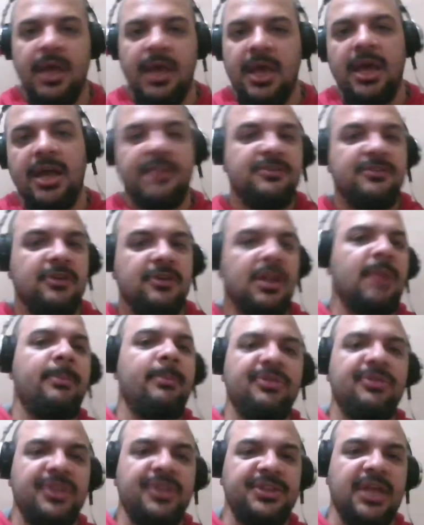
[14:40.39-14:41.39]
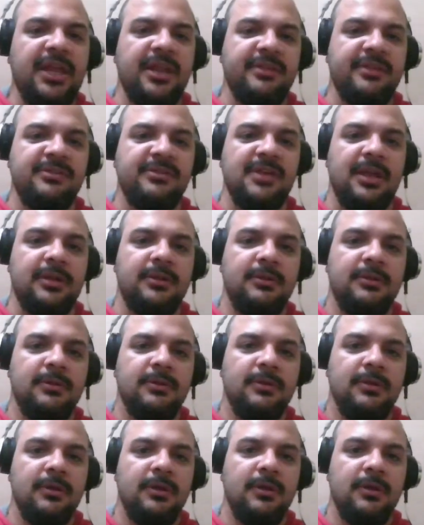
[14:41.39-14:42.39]
It's all about the data set,
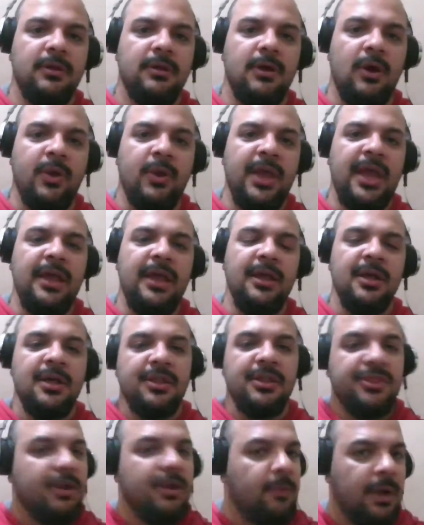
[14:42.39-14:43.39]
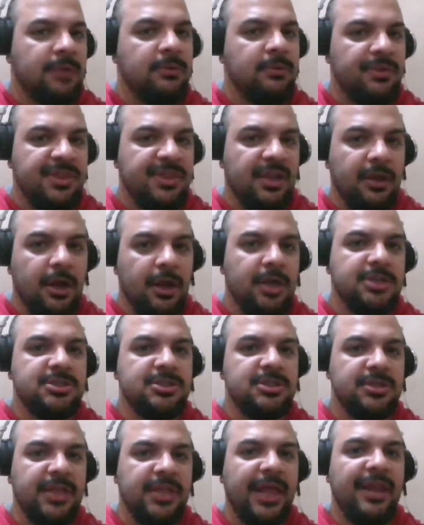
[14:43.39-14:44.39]
okay? The one with the larger
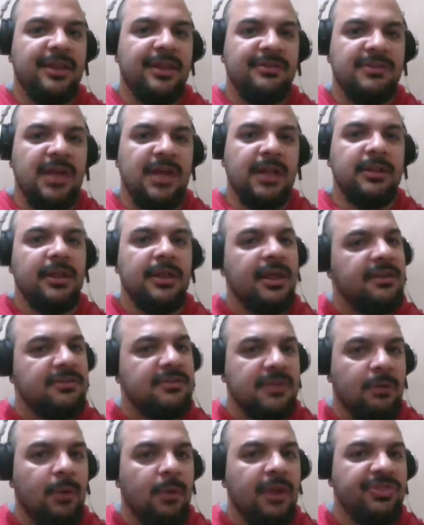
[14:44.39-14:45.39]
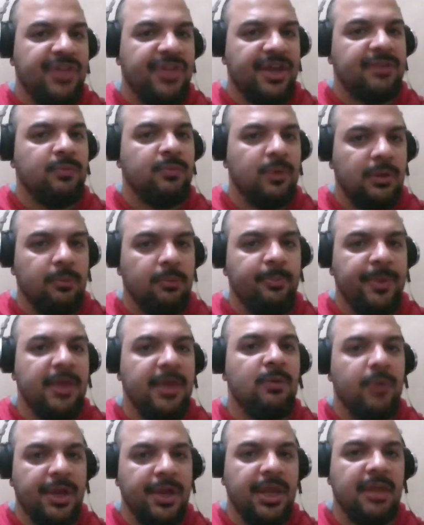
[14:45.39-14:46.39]
data set is the one that will be
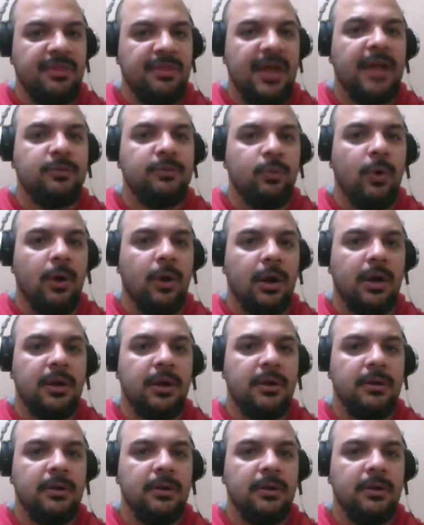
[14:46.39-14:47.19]
winning that war.